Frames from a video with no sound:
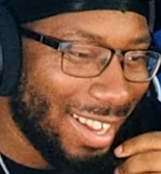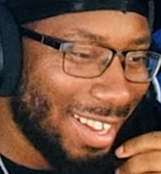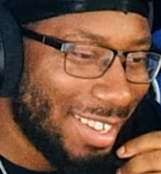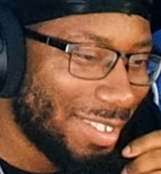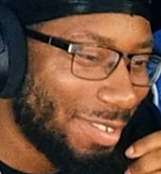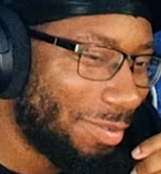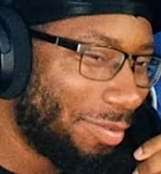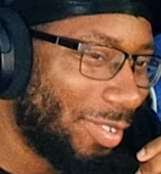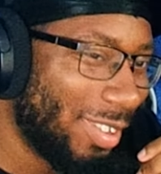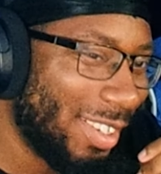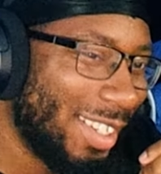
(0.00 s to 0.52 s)
it's,
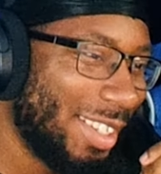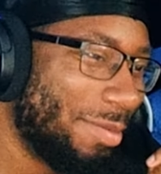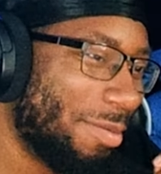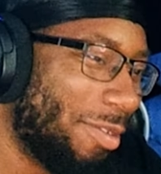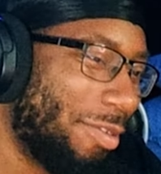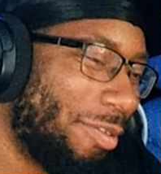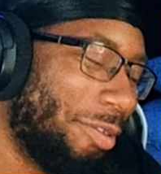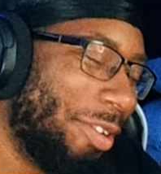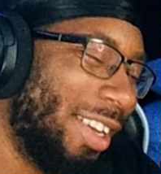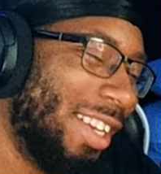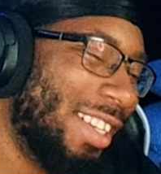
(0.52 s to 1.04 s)
funny
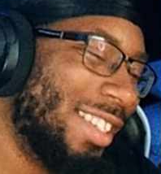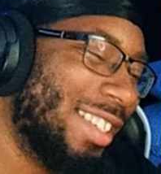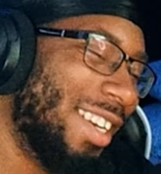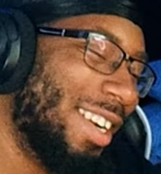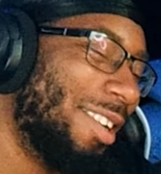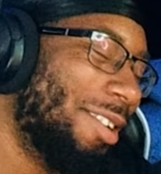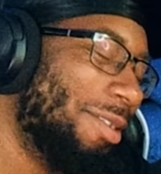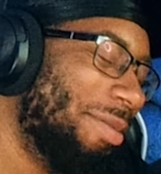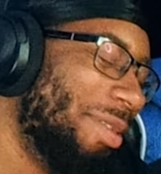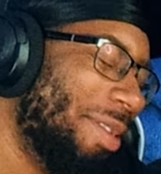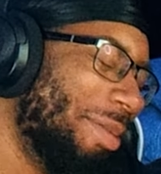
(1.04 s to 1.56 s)
before we get into the
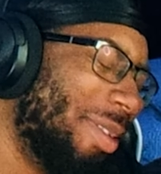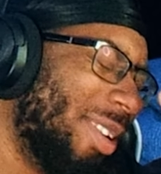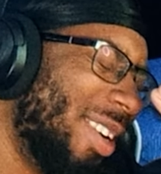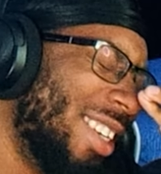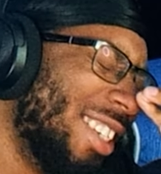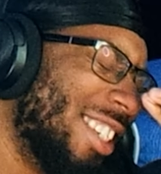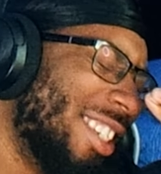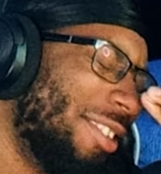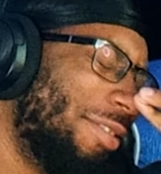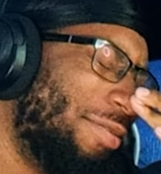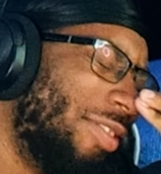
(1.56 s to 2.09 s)
opening, bro.
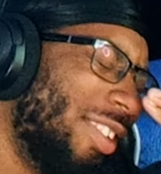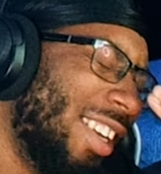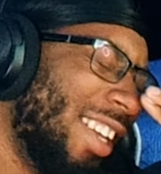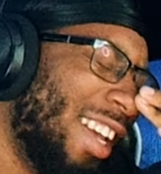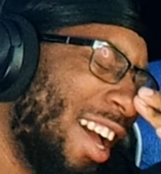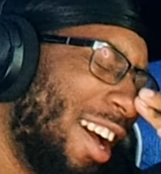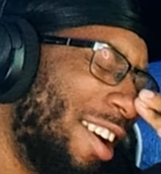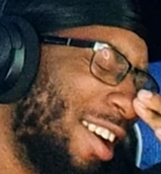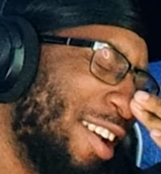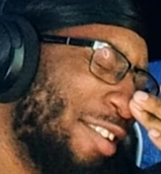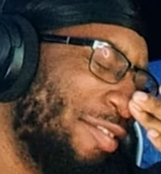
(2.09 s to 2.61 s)
It's just funny
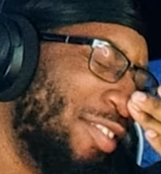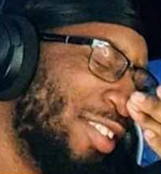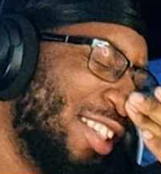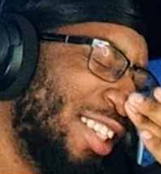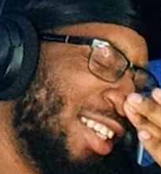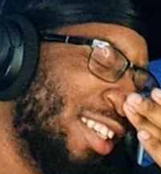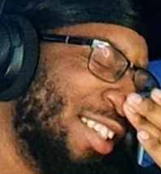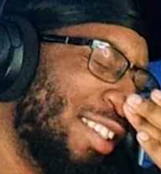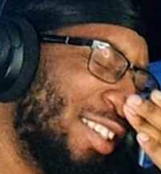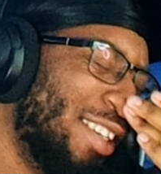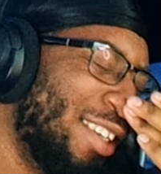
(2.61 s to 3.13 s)
how
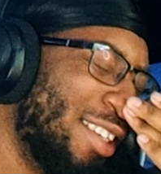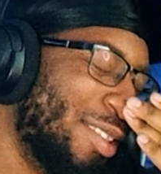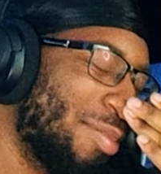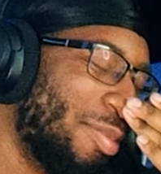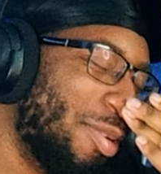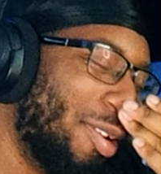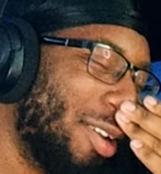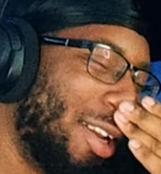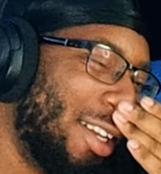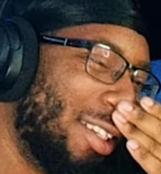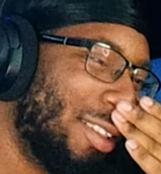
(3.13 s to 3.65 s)
everything looks,
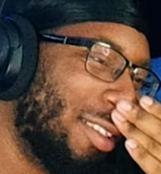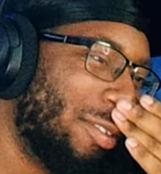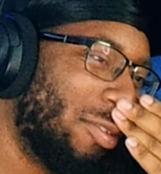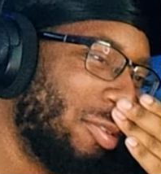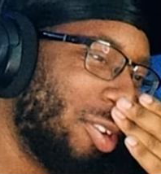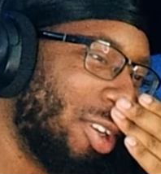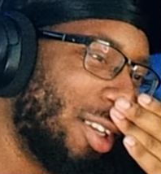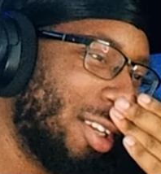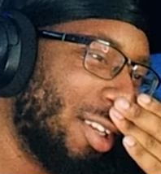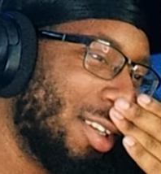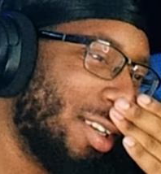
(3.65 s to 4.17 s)
bro. Like the
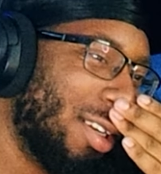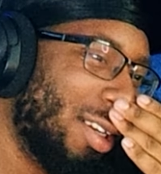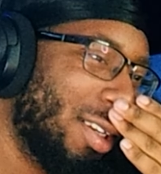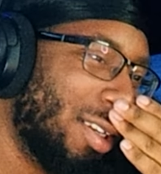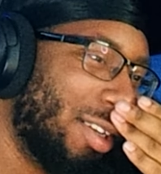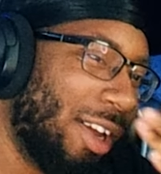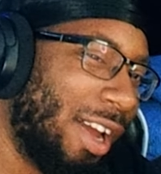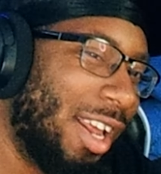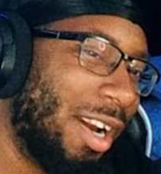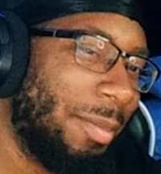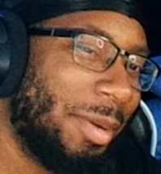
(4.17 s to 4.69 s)
freaking
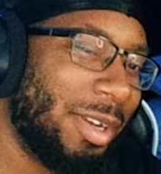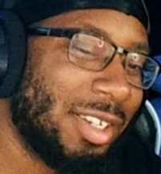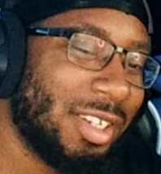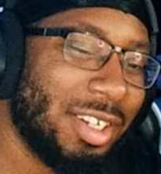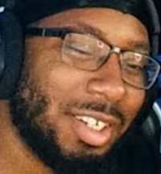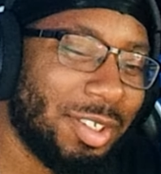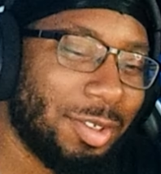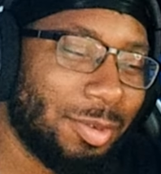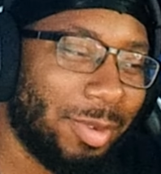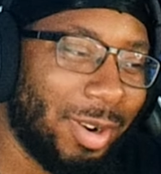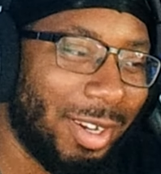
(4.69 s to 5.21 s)
the animation
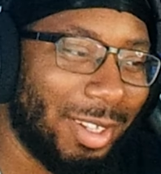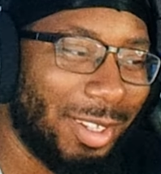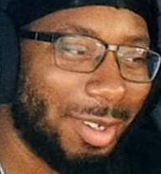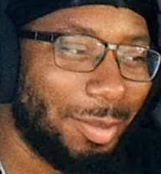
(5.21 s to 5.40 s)
is regular,